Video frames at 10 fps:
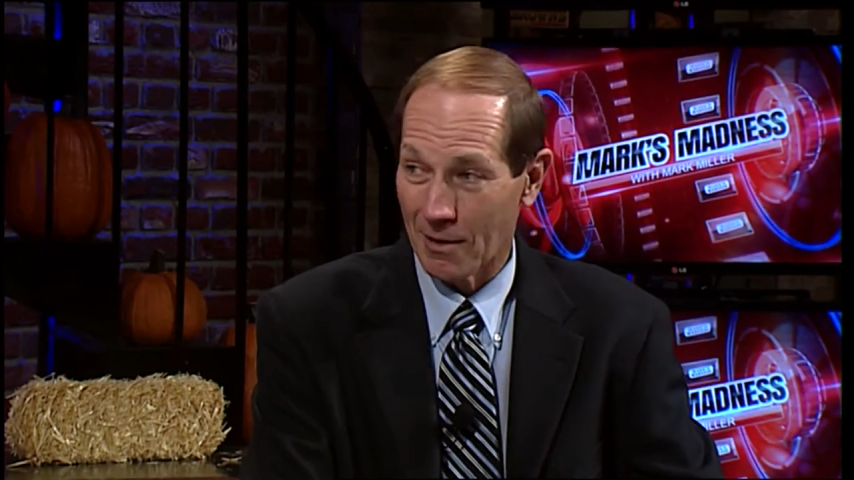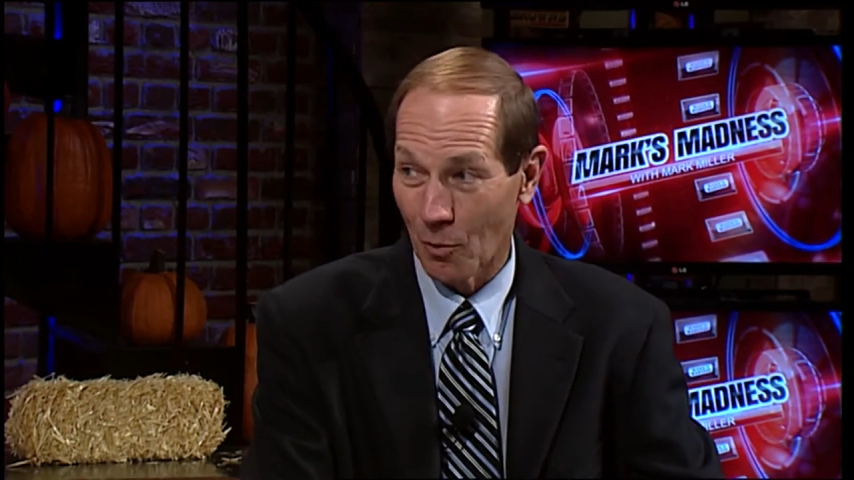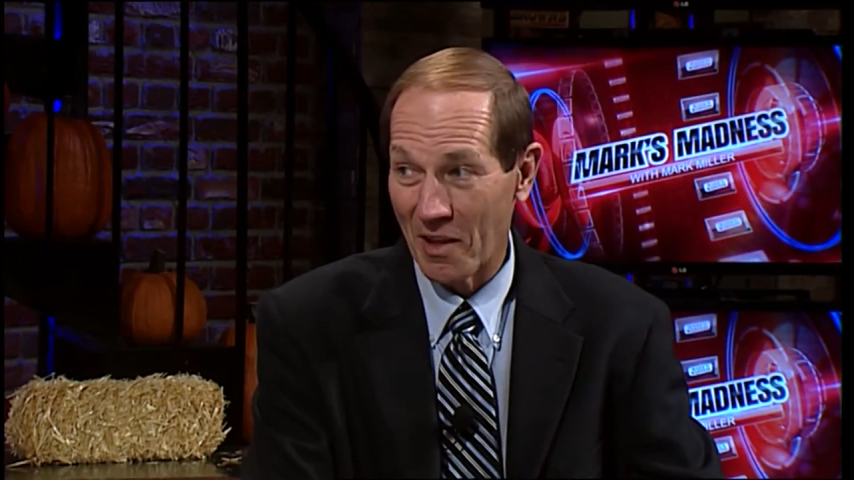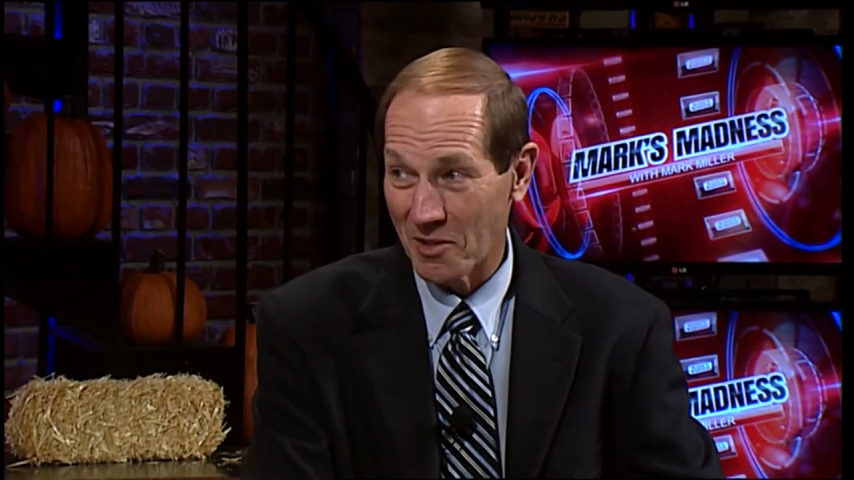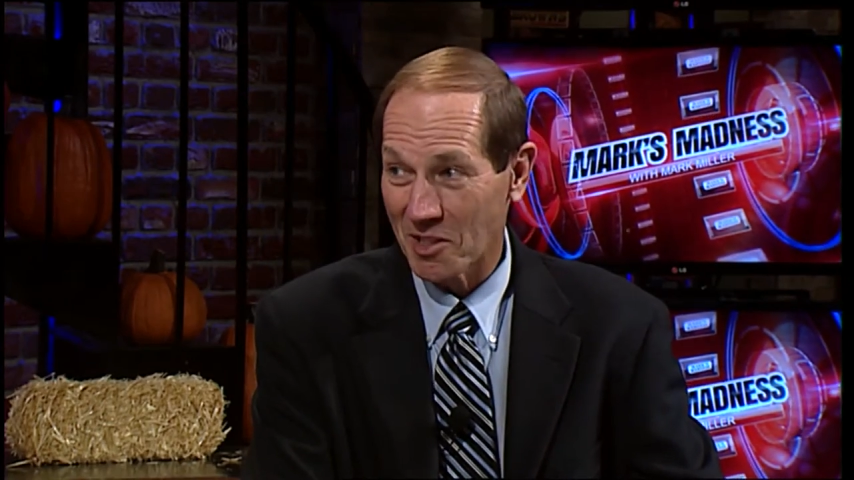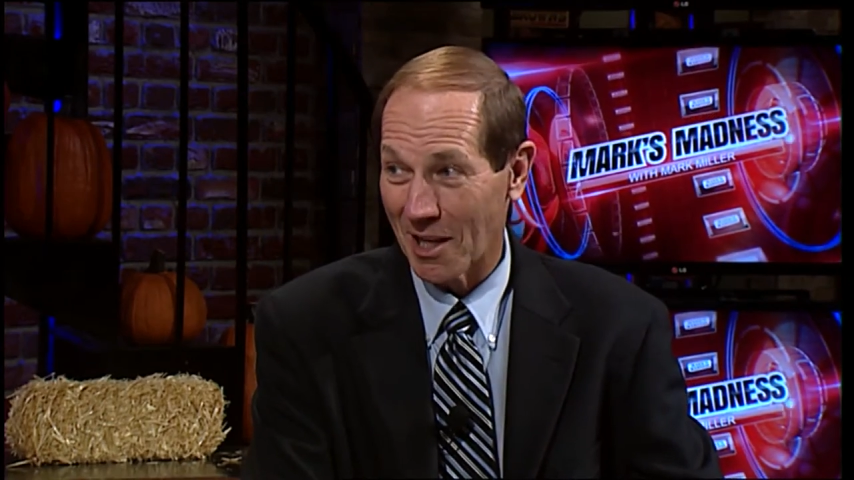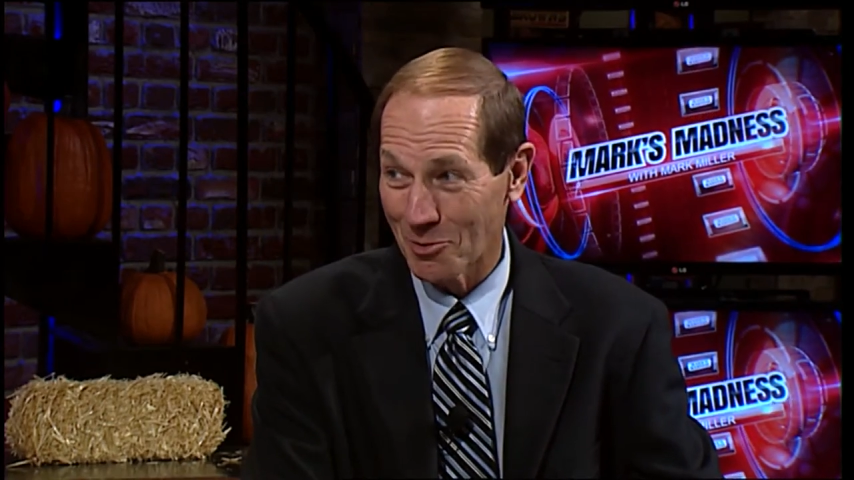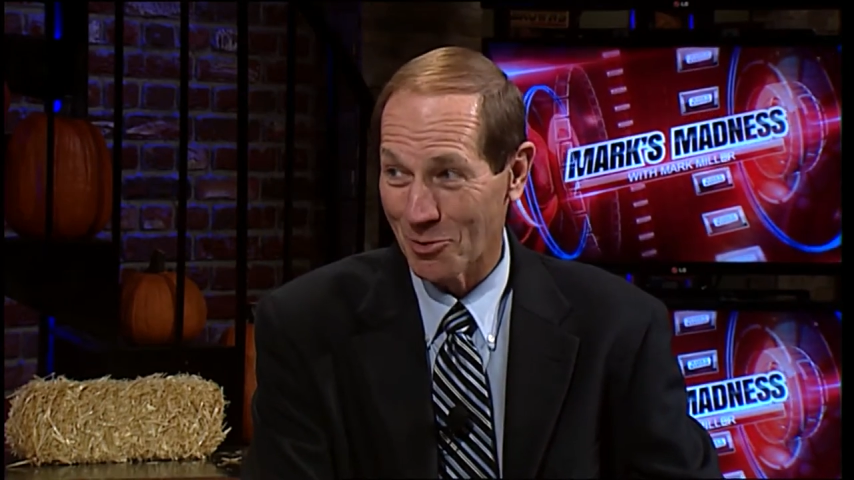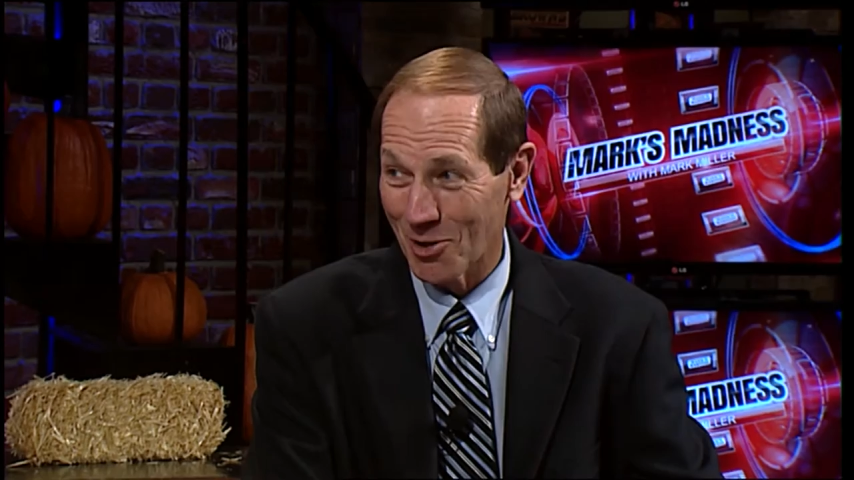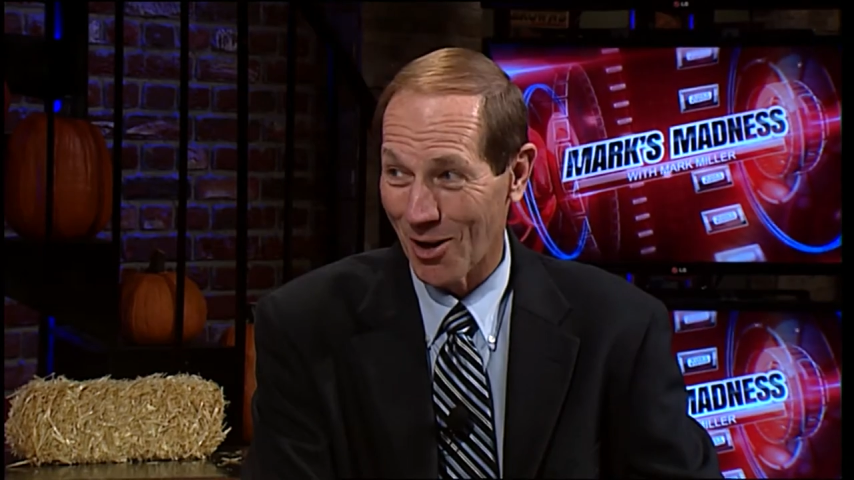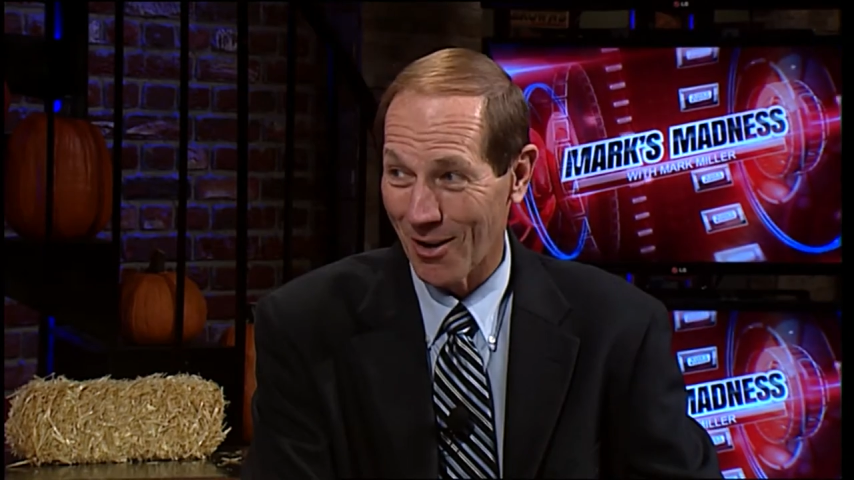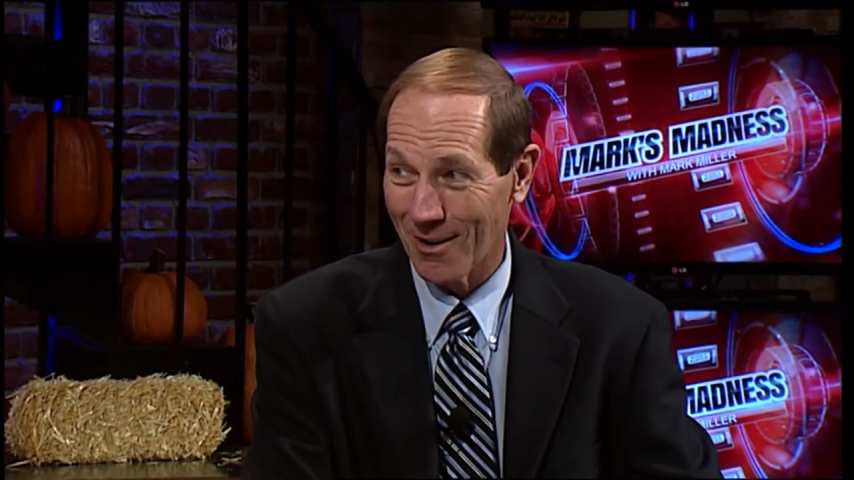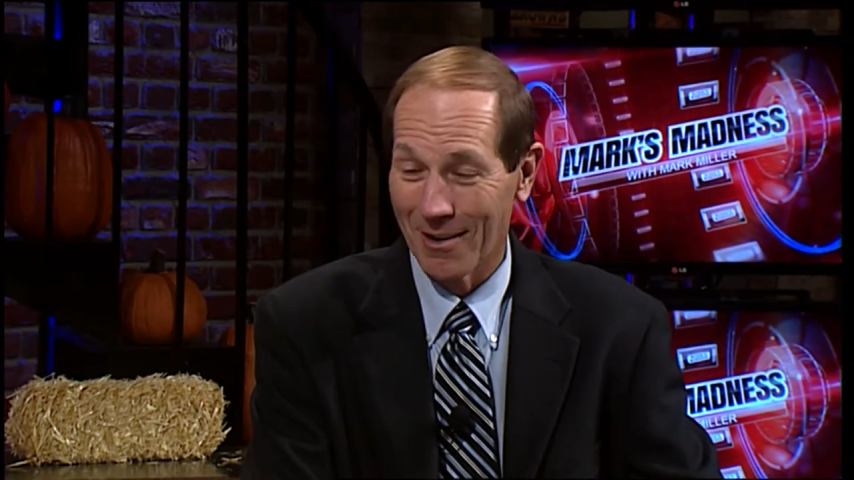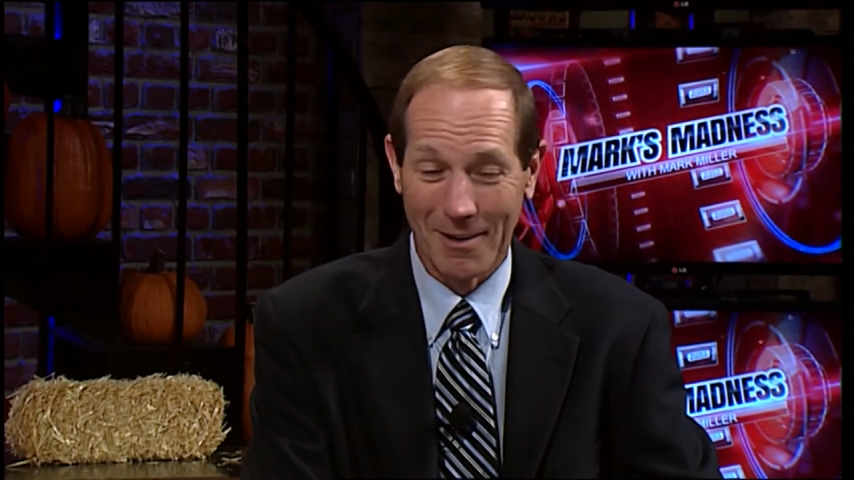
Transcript: of the way the schedules are,